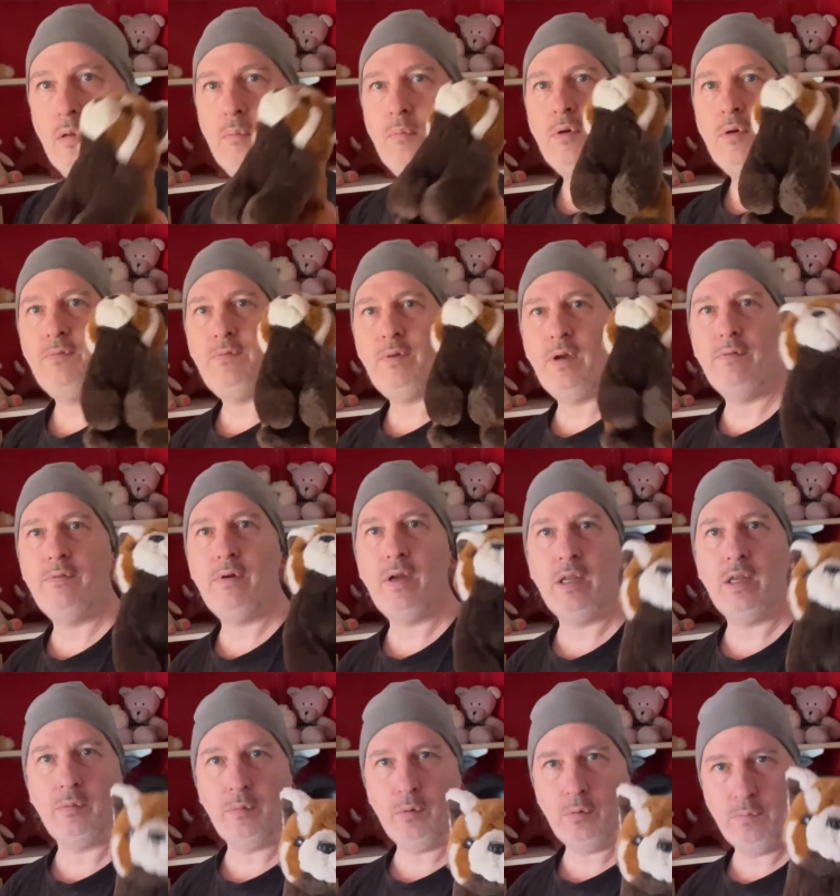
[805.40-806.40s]
My favourite
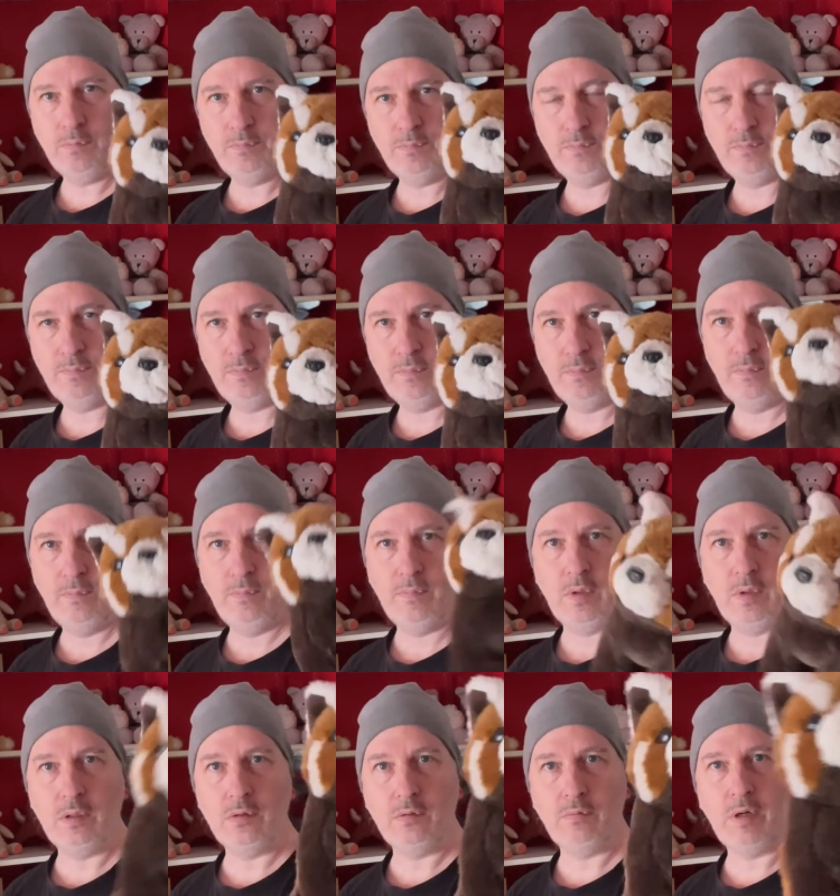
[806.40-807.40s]
animal
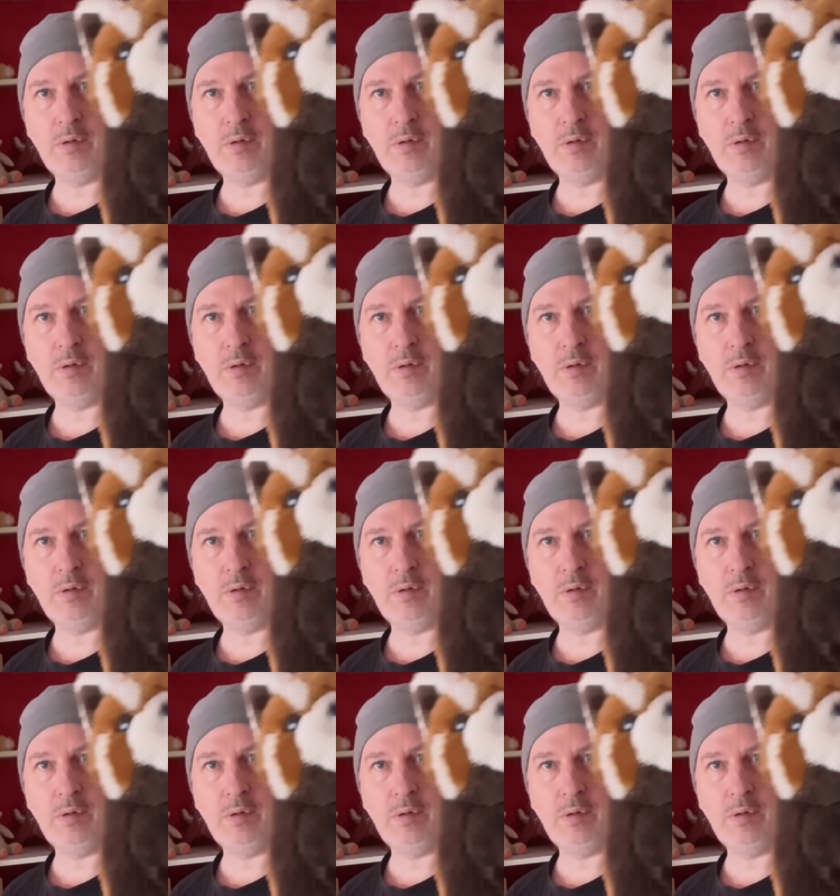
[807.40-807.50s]
is a red